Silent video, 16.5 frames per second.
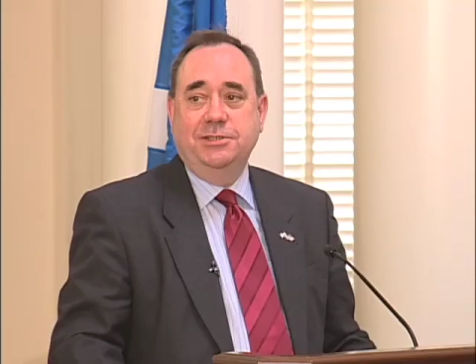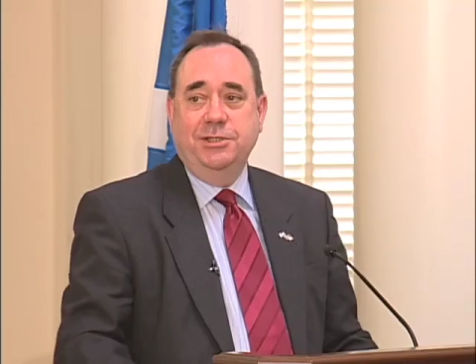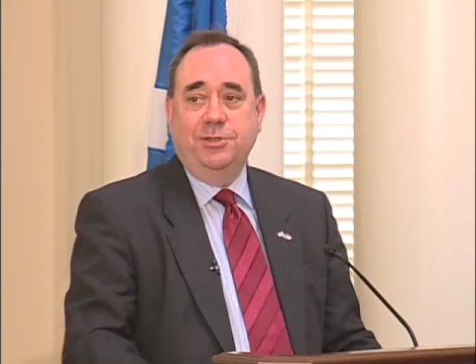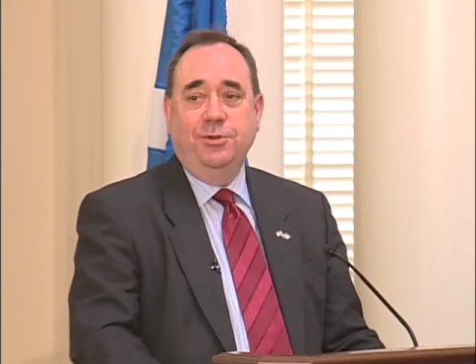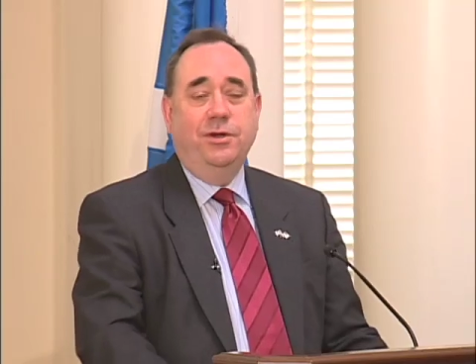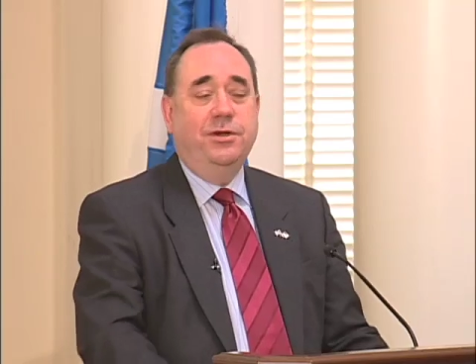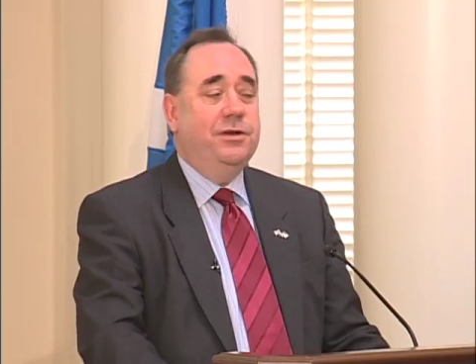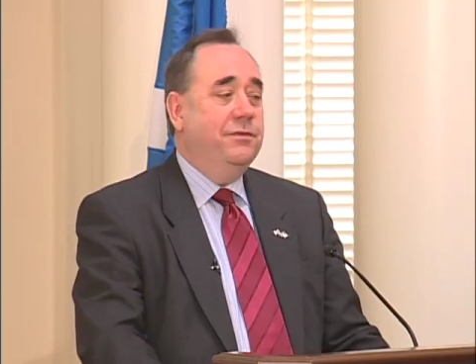the
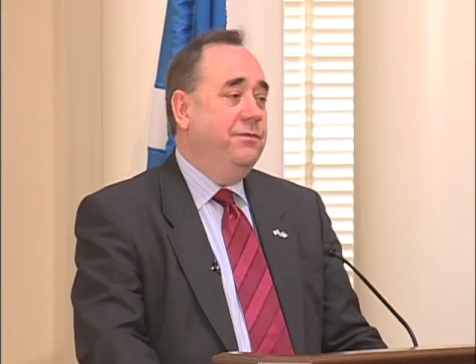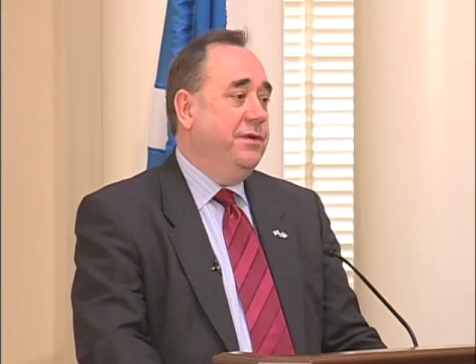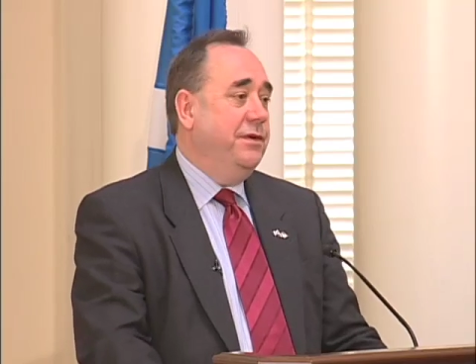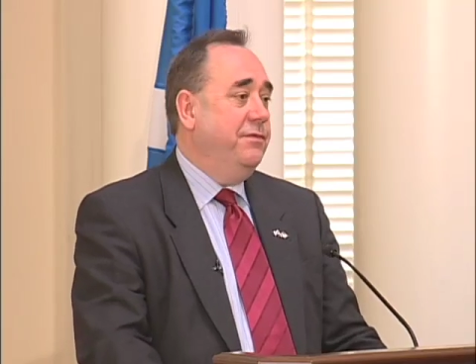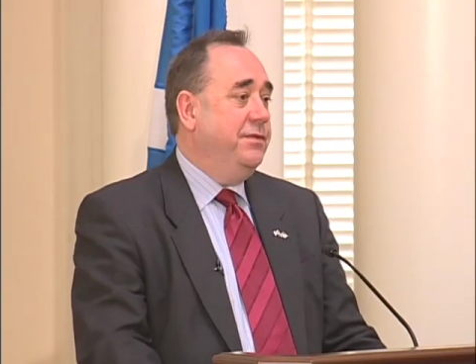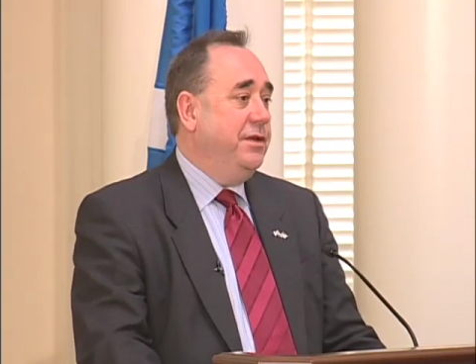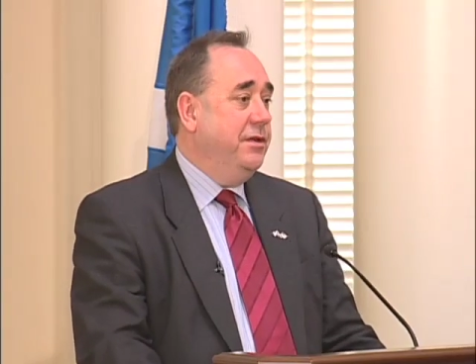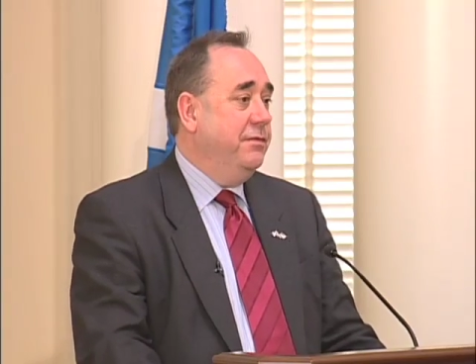
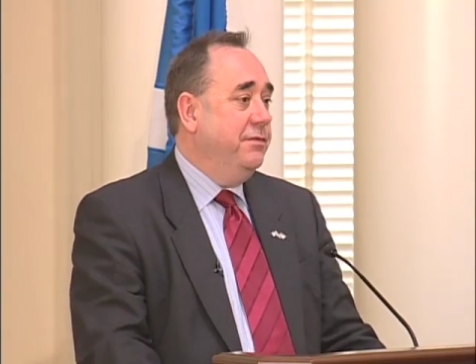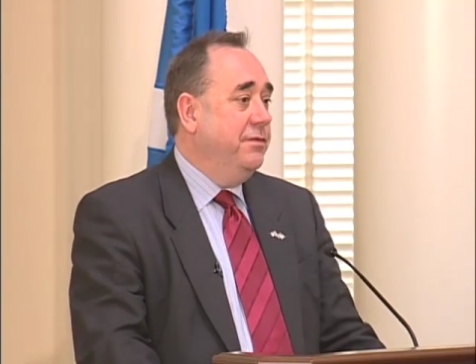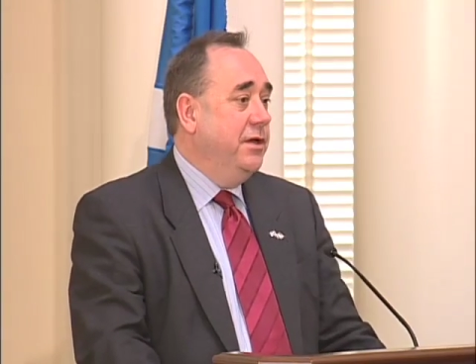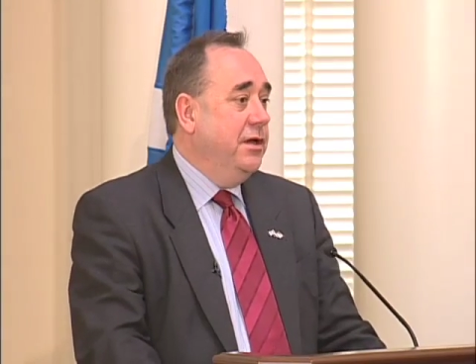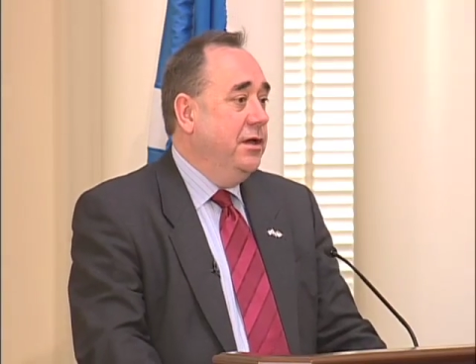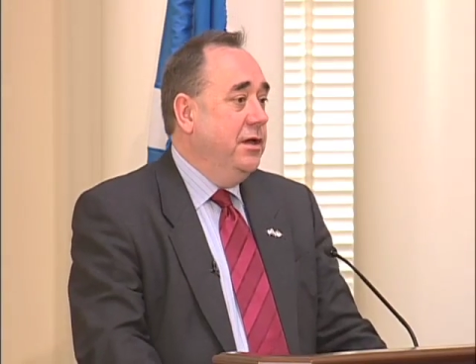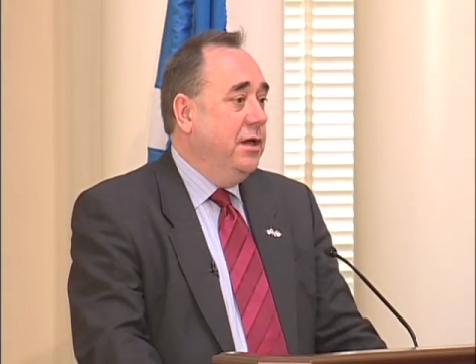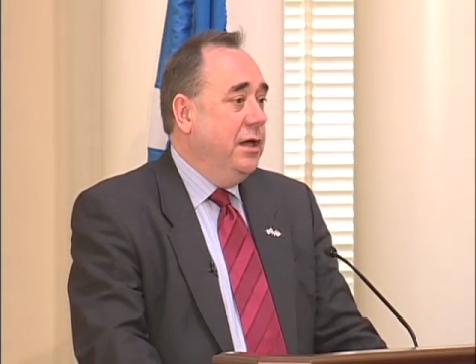250th
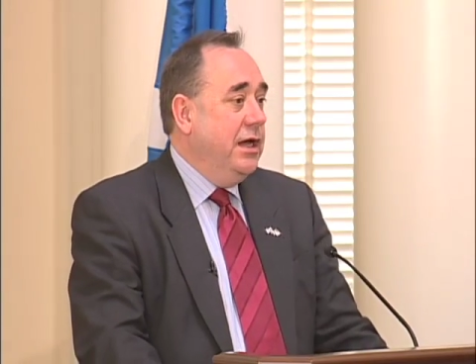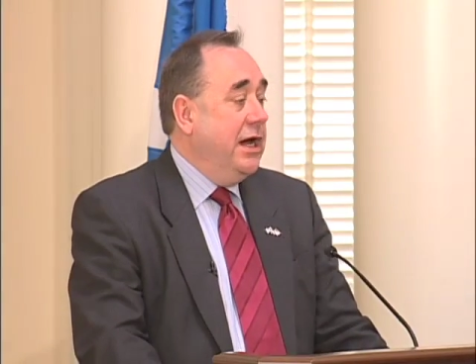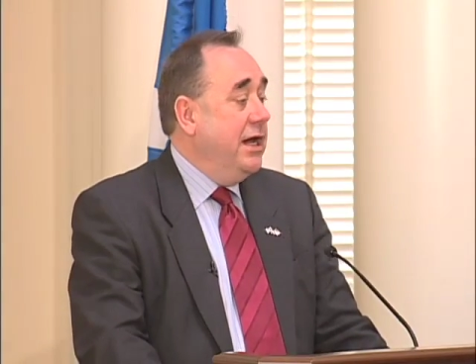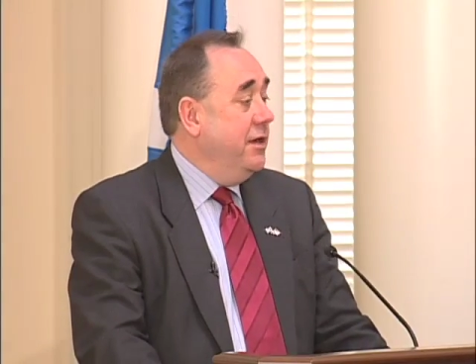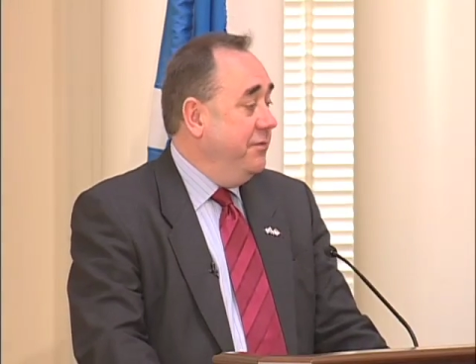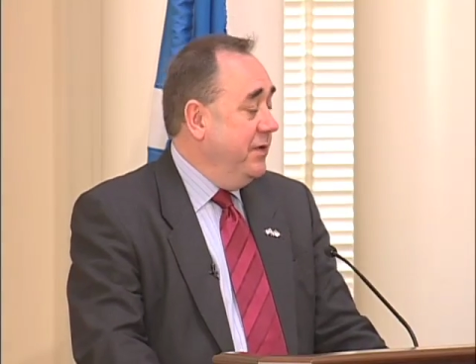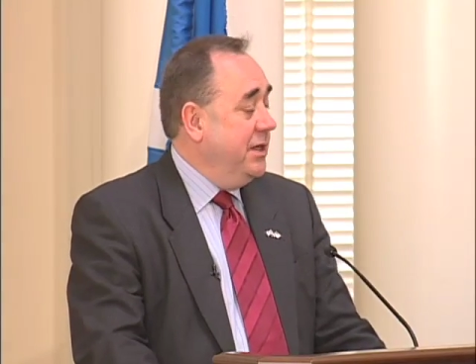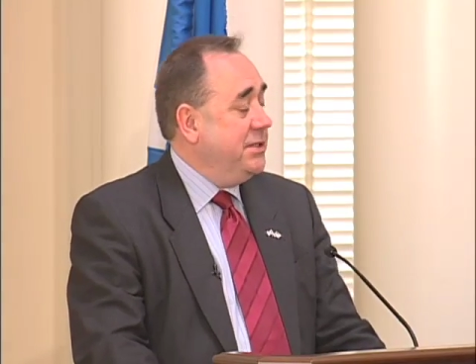
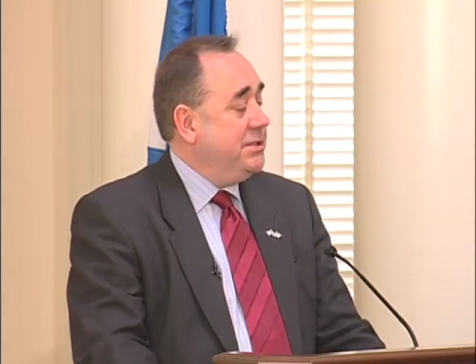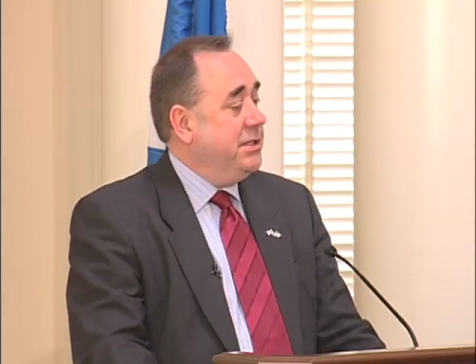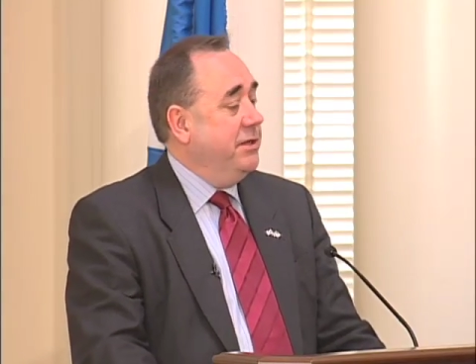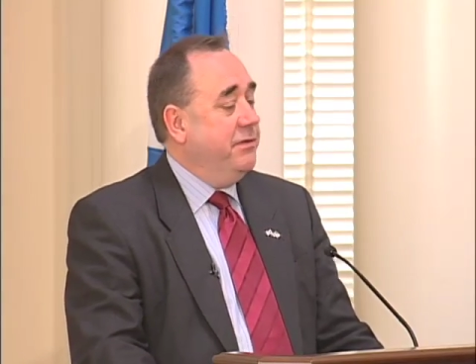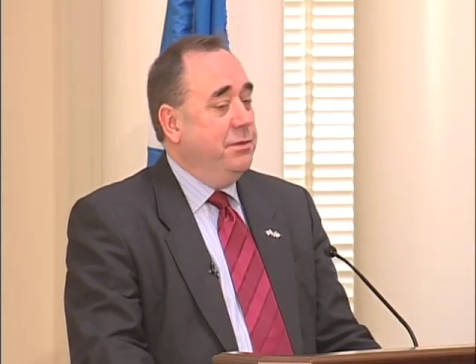anniversary